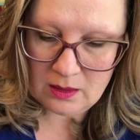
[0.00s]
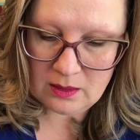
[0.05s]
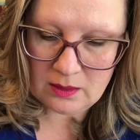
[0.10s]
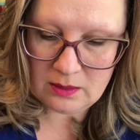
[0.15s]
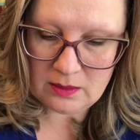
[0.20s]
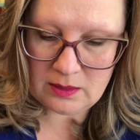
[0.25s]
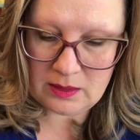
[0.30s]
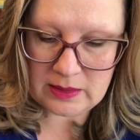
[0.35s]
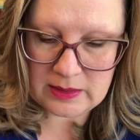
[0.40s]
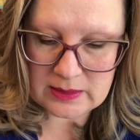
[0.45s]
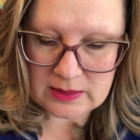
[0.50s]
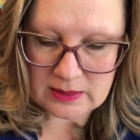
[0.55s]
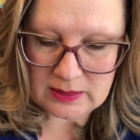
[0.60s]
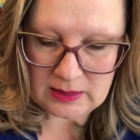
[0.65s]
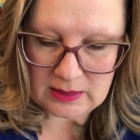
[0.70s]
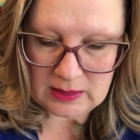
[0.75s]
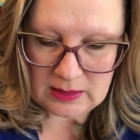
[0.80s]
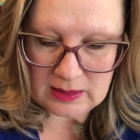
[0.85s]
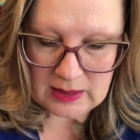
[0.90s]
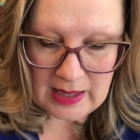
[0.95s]

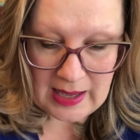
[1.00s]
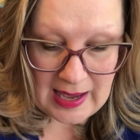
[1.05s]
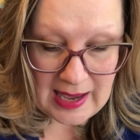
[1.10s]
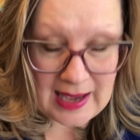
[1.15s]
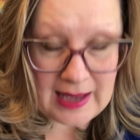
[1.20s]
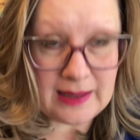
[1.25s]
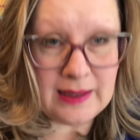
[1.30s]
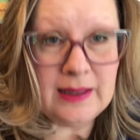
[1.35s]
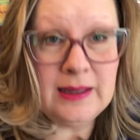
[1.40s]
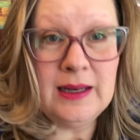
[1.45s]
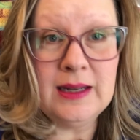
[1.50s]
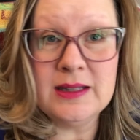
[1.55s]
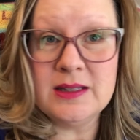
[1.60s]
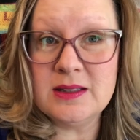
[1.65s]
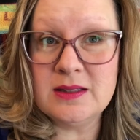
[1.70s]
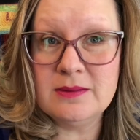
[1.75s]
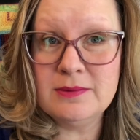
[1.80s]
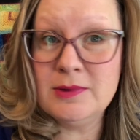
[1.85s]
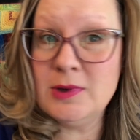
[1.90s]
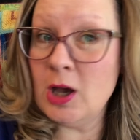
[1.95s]
the hat, and
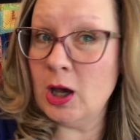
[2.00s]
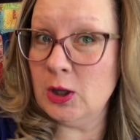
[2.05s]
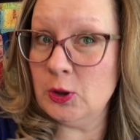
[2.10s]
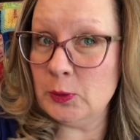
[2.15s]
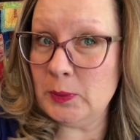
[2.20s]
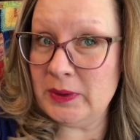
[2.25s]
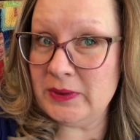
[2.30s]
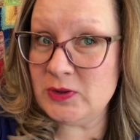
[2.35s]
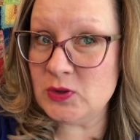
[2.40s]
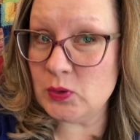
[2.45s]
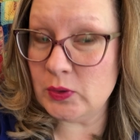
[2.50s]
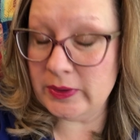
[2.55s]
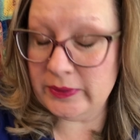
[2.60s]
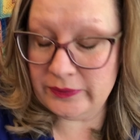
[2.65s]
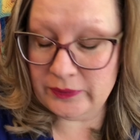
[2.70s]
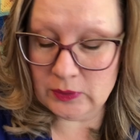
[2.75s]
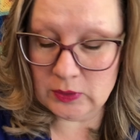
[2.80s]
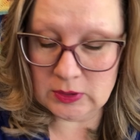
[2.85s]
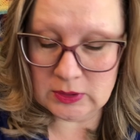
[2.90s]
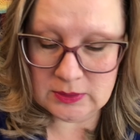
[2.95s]
it's Color Me
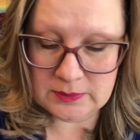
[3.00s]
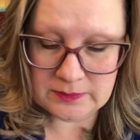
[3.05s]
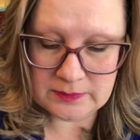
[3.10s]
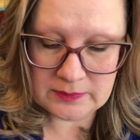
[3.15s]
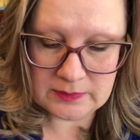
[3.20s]
Joyful,